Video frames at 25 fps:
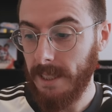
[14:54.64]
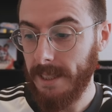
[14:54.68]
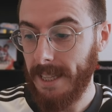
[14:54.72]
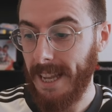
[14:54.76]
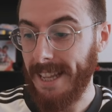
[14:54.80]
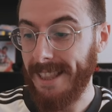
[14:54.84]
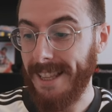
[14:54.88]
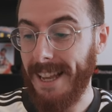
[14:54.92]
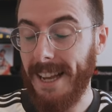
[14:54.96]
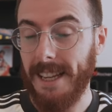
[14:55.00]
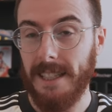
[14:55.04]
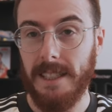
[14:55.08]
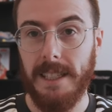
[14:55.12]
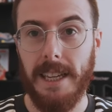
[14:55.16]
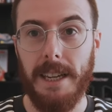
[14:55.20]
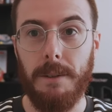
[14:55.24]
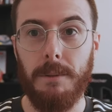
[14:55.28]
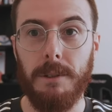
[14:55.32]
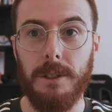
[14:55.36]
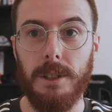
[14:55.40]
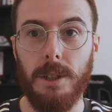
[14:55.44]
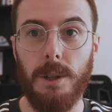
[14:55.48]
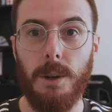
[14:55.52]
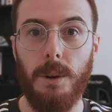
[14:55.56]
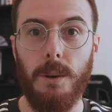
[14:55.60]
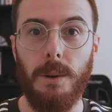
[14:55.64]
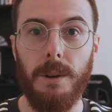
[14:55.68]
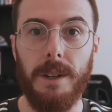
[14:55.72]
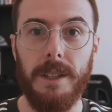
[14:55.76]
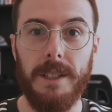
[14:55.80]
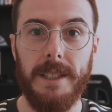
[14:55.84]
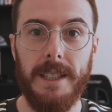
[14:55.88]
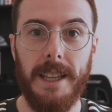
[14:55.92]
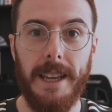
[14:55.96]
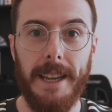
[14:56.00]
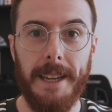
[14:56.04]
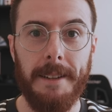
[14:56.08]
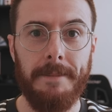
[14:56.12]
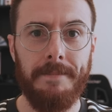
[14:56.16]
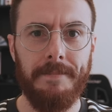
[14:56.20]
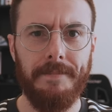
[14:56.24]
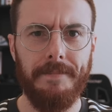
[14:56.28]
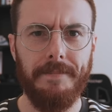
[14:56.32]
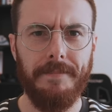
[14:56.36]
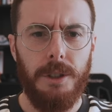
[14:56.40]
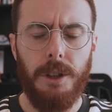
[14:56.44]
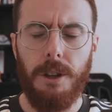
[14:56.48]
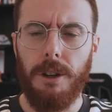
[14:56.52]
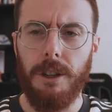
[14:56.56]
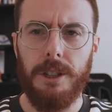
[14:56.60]
that last sequence of corners there,
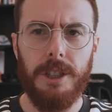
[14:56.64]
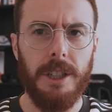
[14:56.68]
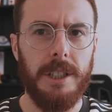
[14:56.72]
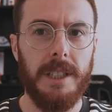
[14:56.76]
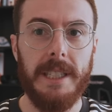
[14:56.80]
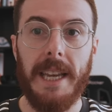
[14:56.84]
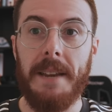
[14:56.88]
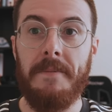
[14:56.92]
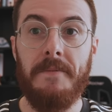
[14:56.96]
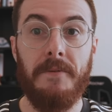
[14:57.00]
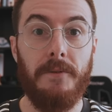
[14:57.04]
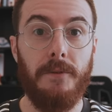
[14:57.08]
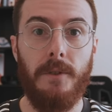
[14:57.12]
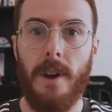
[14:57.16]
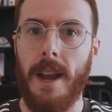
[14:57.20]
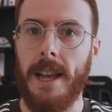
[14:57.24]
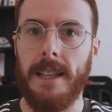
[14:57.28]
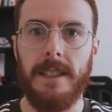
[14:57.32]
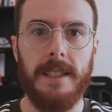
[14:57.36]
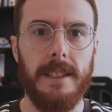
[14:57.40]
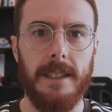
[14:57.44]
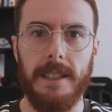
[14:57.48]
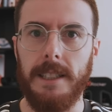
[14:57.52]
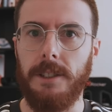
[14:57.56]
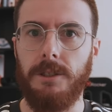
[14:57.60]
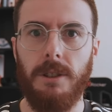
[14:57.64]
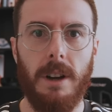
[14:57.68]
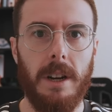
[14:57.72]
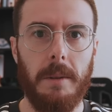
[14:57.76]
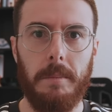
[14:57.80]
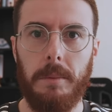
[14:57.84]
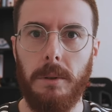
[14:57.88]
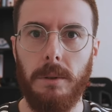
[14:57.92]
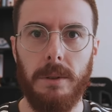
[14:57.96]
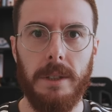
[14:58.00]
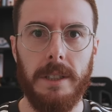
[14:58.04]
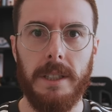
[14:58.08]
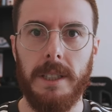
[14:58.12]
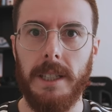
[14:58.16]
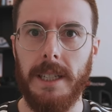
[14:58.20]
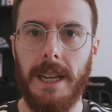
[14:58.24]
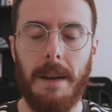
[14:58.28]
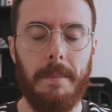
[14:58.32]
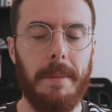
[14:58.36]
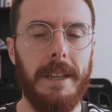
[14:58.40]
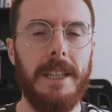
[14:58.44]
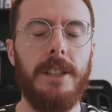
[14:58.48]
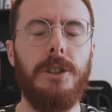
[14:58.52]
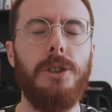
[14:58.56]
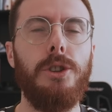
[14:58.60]
you could just see him frantically trying to pull this thing
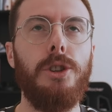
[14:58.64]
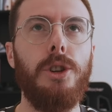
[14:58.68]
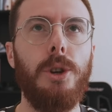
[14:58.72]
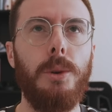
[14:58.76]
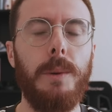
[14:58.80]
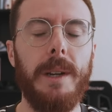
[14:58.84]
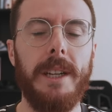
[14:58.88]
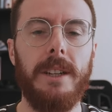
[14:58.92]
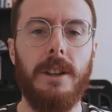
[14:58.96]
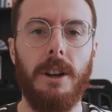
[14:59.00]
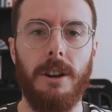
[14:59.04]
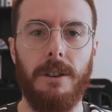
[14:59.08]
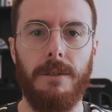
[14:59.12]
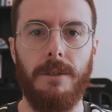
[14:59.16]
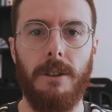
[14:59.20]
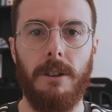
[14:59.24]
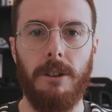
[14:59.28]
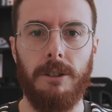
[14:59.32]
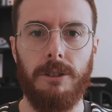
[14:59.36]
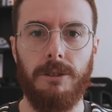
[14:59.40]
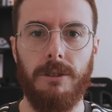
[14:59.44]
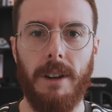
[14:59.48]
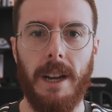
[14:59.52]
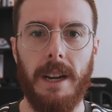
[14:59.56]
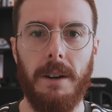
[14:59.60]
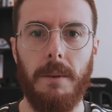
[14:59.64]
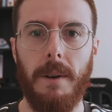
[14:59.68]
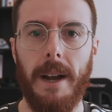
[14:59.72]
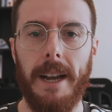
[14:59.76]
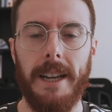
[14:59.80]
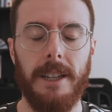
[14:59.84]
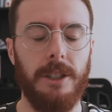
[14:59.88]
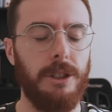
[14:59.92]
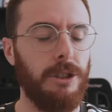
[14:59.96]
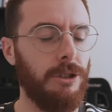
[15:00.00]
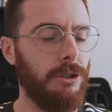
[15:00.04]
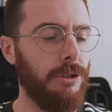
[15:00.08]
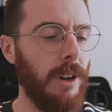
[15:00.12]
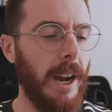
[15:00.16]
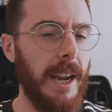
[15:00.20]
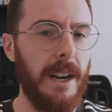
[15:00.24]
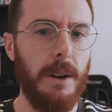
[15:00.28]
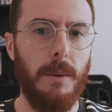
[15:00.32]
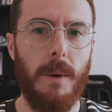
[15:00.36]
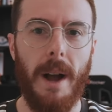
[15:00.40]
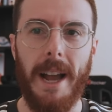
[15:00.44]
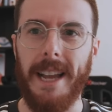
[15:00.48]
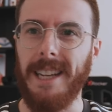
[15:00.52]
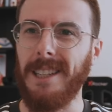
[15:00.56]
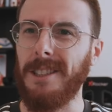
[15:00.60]
up. He knew he'd got it wrong straight away. Straight
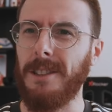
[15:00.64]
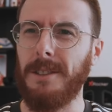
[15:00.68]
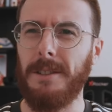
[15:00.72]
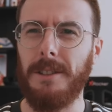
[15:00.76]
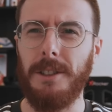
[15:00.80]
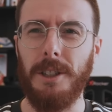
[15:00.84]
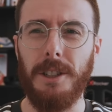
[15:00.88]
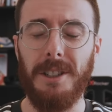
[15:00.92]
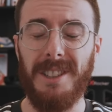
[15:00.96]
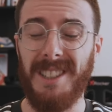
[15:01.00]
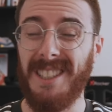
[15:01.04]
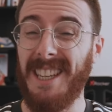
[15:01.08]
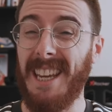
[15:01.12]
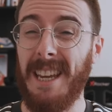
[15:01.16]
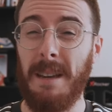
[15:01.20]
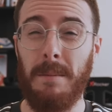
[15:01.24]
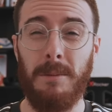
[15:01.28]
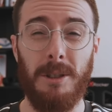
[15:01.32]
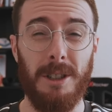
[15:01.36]
away, you could see